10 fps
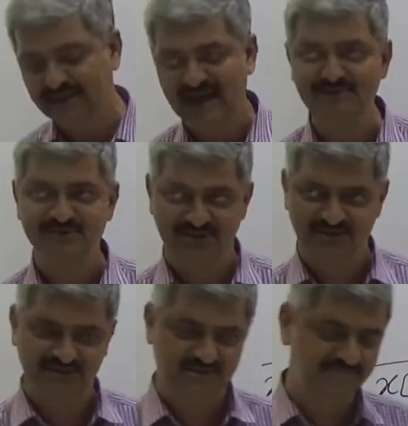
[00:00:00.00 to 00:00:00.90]
time
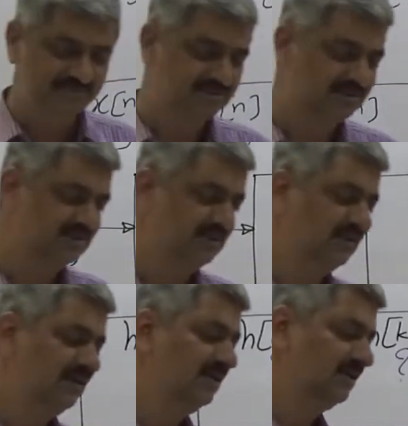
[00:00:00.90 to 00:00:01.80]
systems,
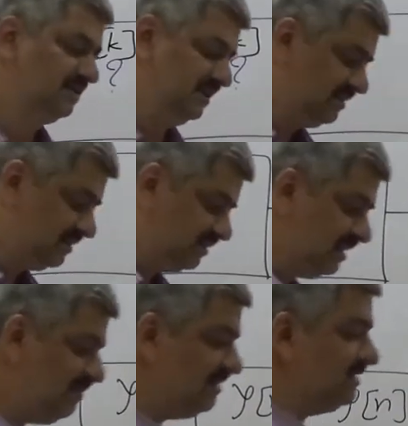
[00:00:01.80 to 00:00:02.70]

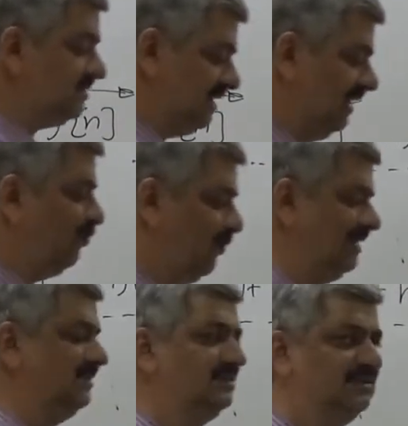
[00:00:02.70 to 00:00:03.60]
system is a
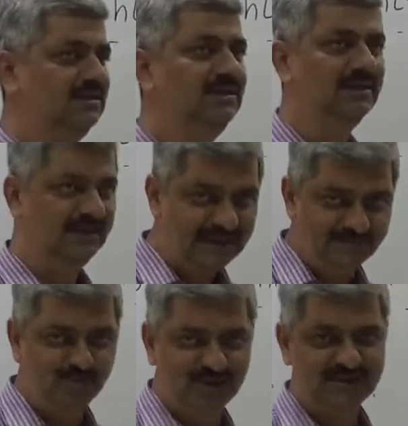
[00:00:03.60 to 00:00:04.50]
sequence.
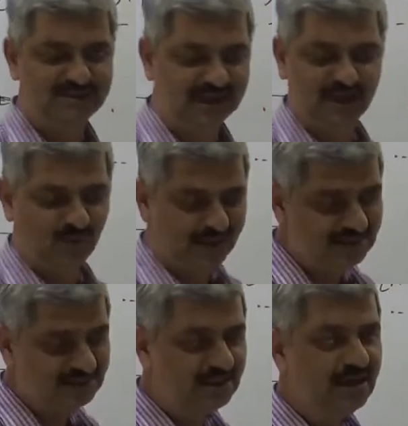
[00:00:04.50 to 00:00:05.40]
Input is a
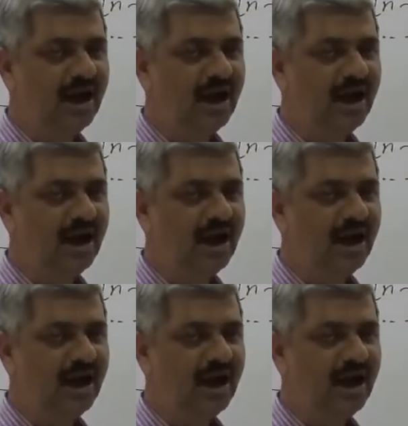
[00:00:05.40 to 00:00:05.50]
sequence,